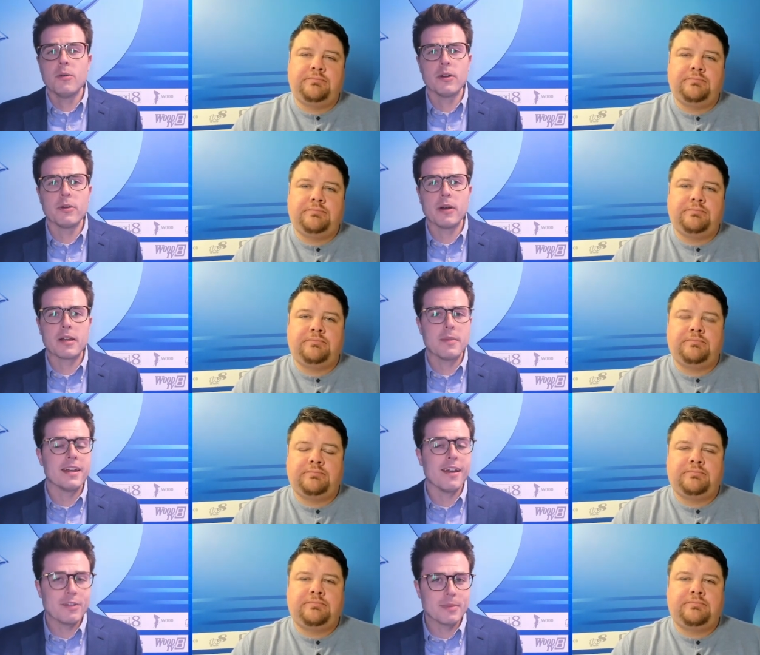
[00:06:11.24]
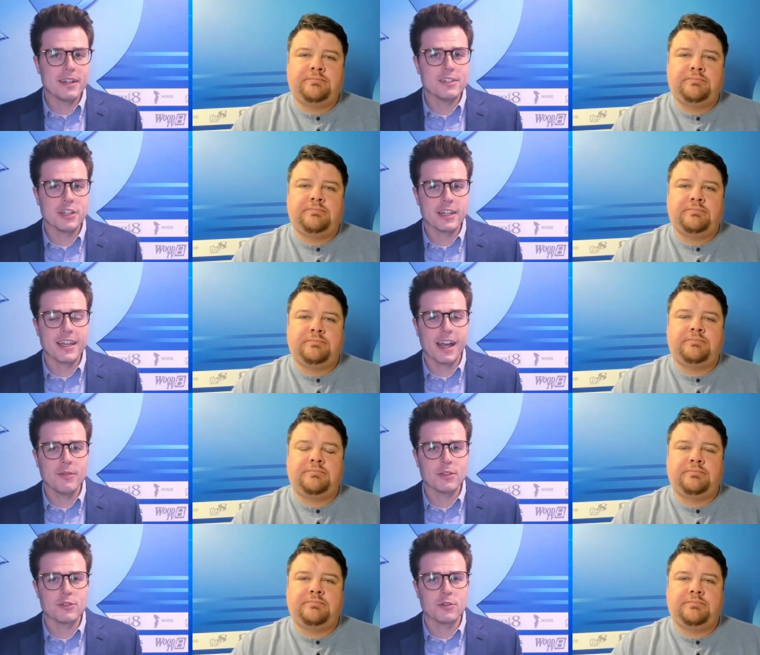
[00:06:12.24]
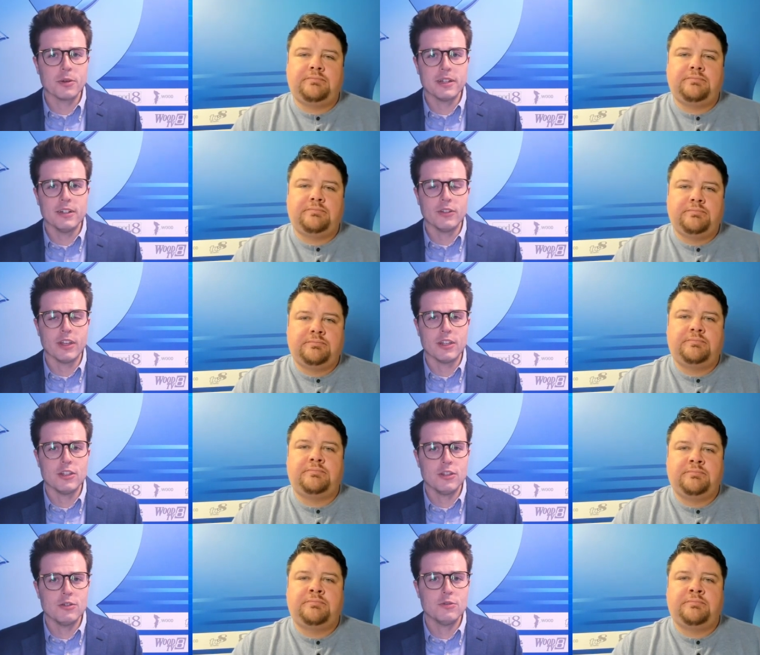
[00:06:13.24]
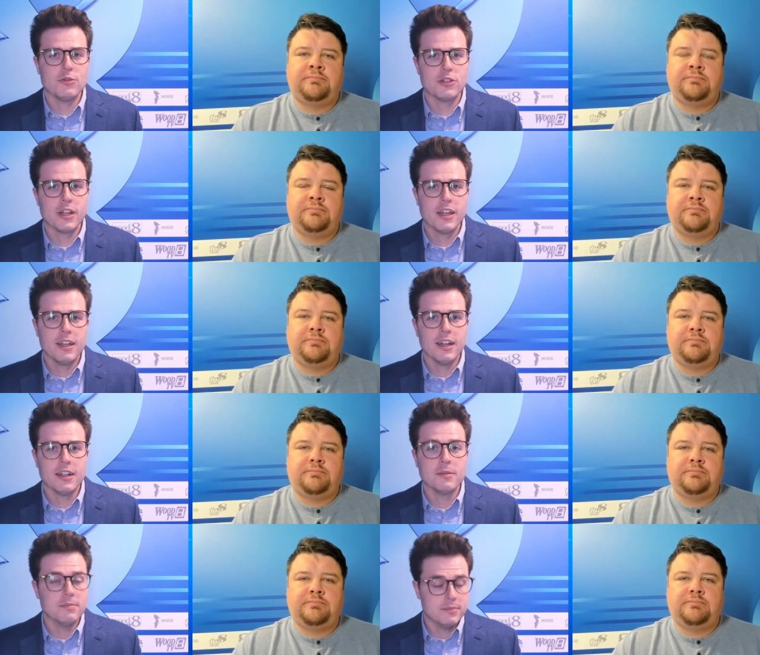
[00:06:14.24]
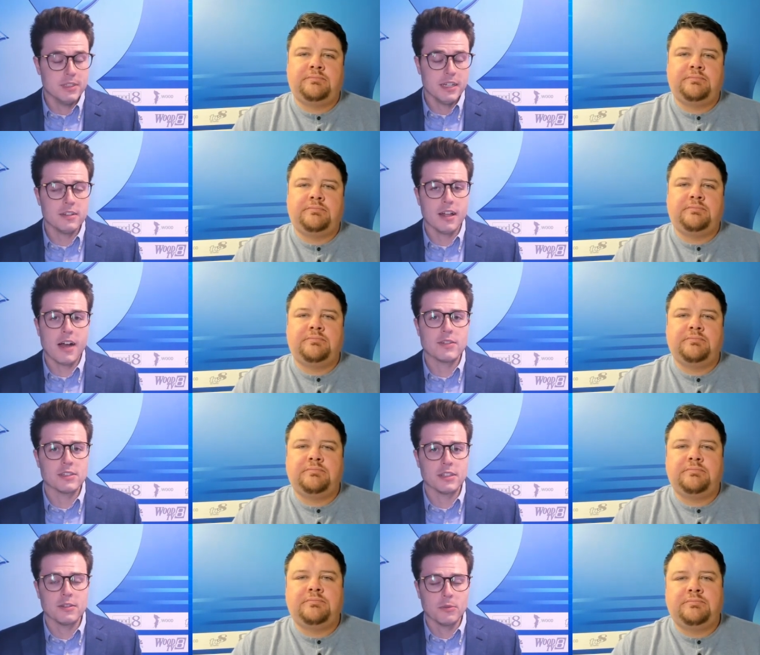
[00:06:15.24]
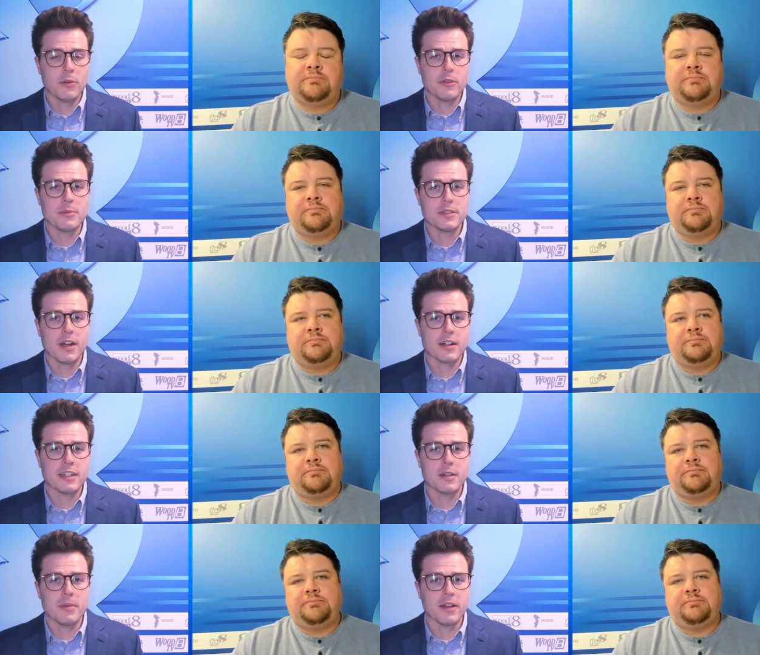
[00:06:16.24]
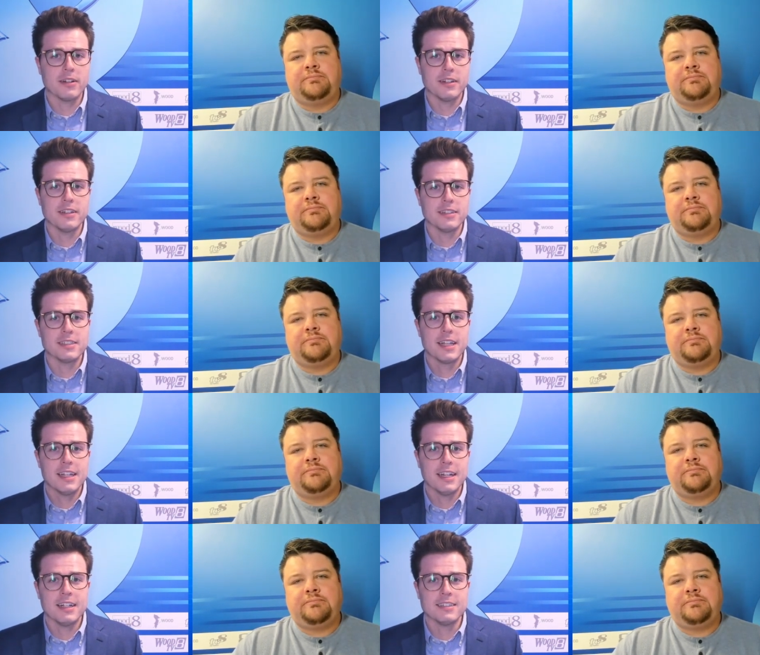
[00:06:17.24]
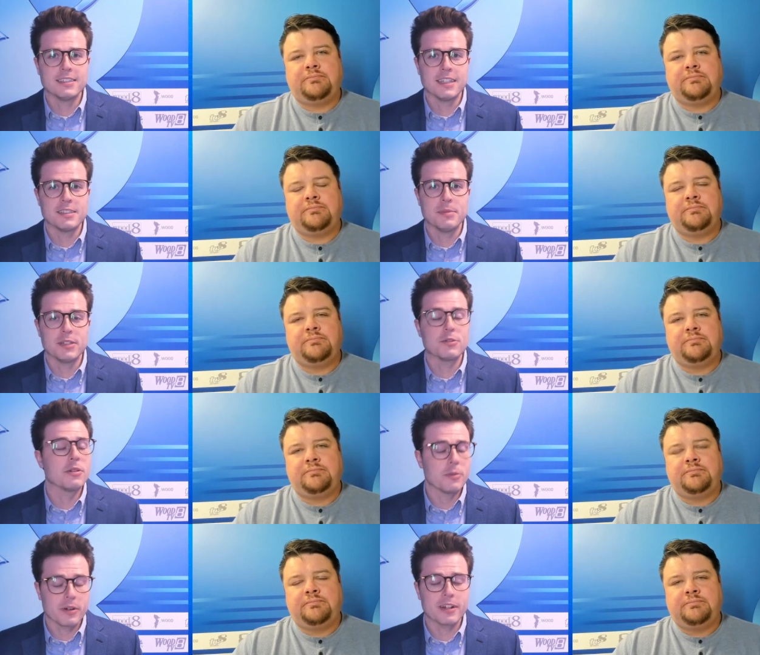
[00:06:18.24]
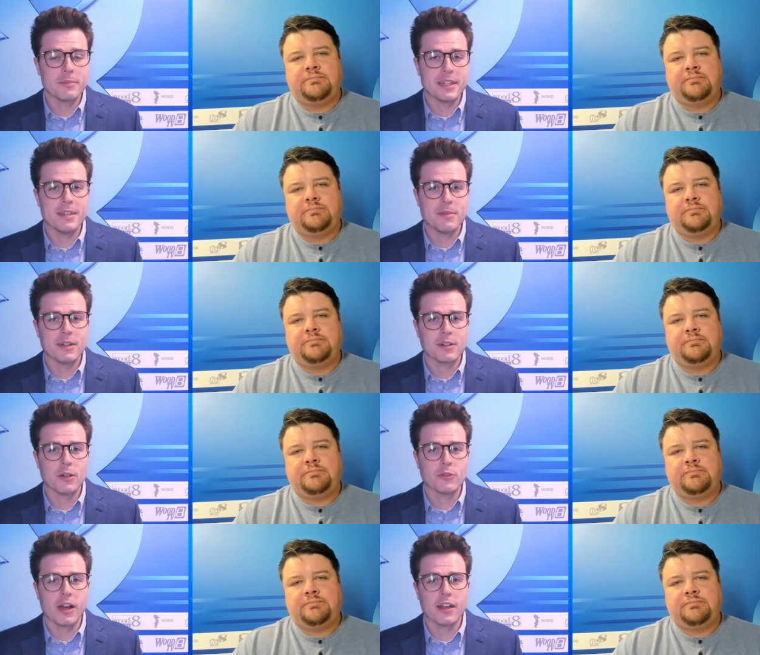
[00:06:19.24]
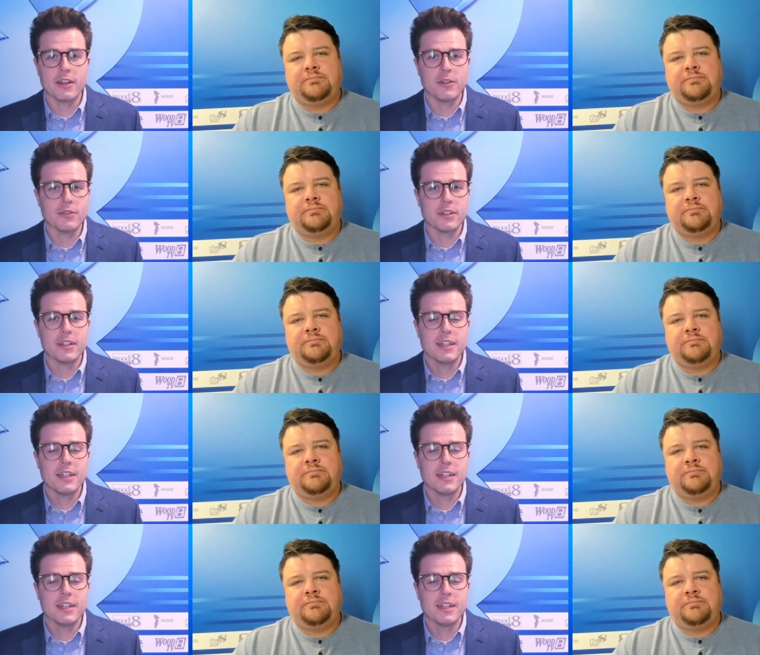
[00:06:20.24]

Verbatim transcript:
Speaker 1: want to recommend everybody checking out this story. It is a huge uh, deal, obviously, of what we've been talking about, and it is uh, set to be a story that we're going to be keeping a close eye on over the